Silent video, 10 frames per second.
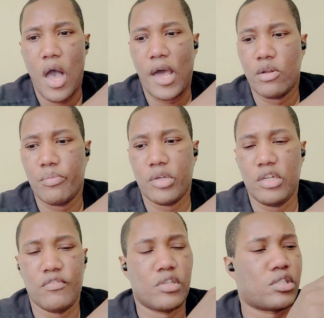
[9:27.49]
I don't
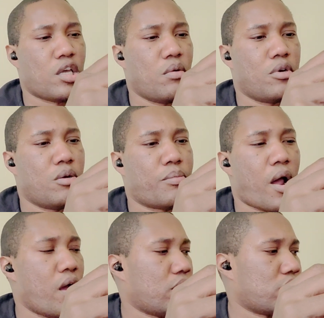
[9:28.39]
believe this came in a
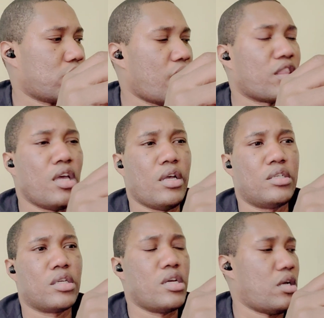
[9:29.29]
box. I think it
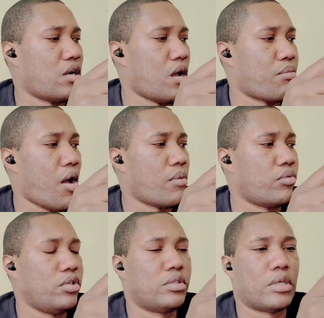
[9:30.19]
did and I
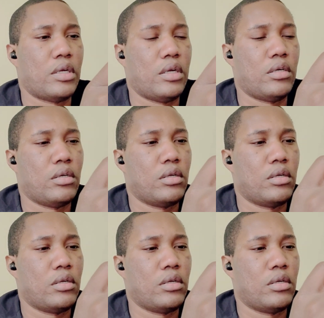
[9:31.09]
probably didn't.